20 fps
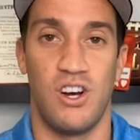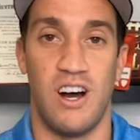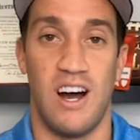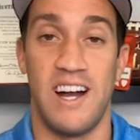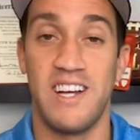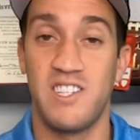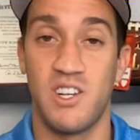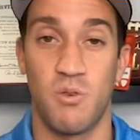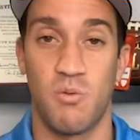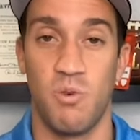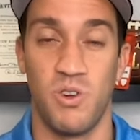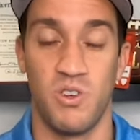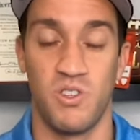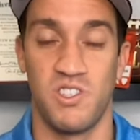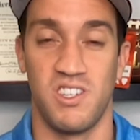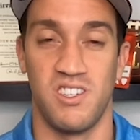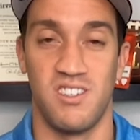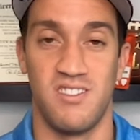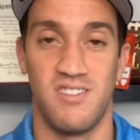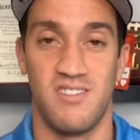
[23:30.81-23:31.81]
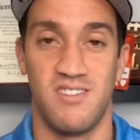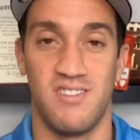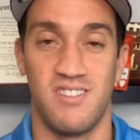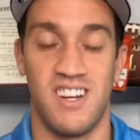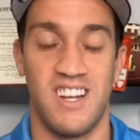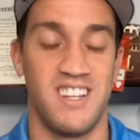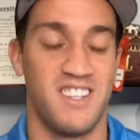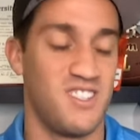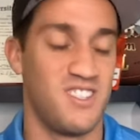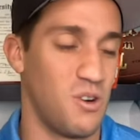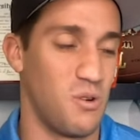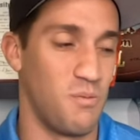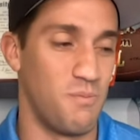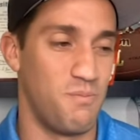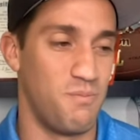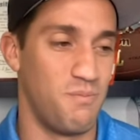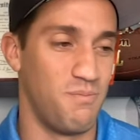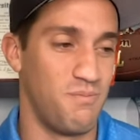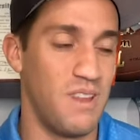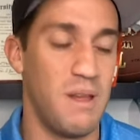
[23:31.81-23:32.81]
Isaac Wilson,
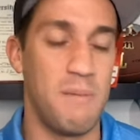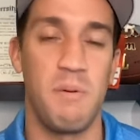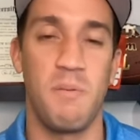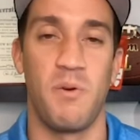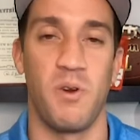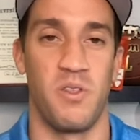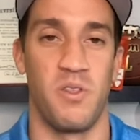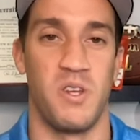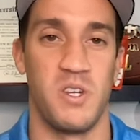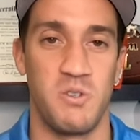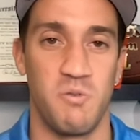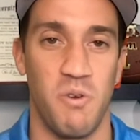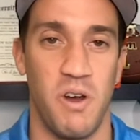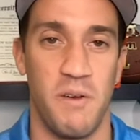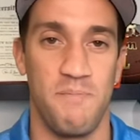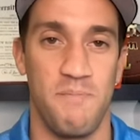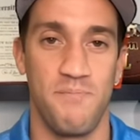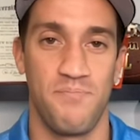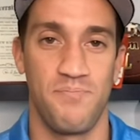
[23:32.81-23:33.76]
so let me put it this way.